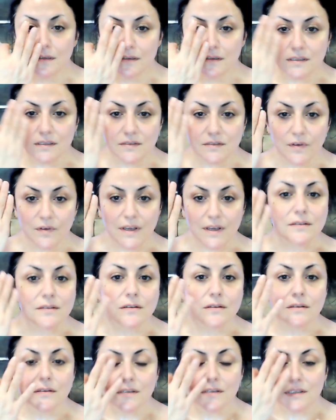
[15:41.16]
This
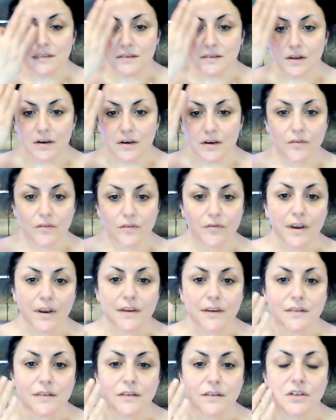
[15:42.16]
side of her
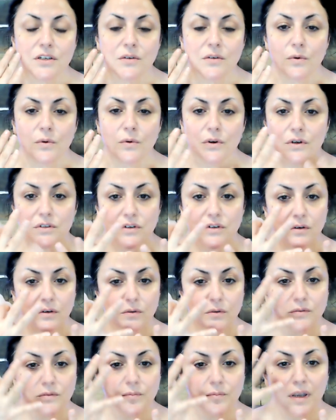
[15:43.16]
face that she'd worked on
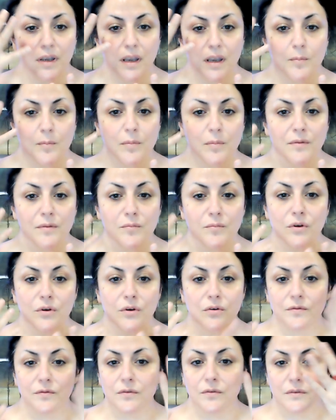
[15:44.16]
looked plump and
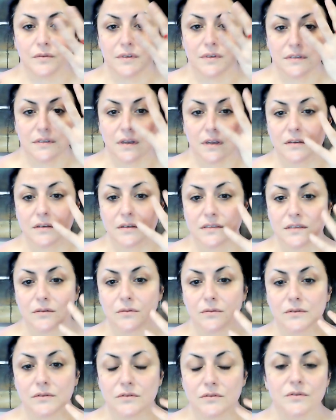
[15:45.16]
beautiful, and this side still
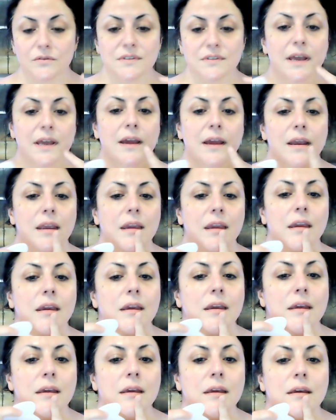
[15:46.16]
looked all saggy.
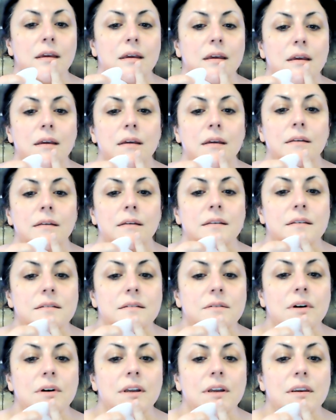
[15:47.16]
So it's
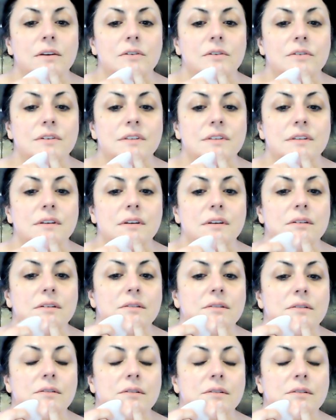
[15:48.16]
quite interesting.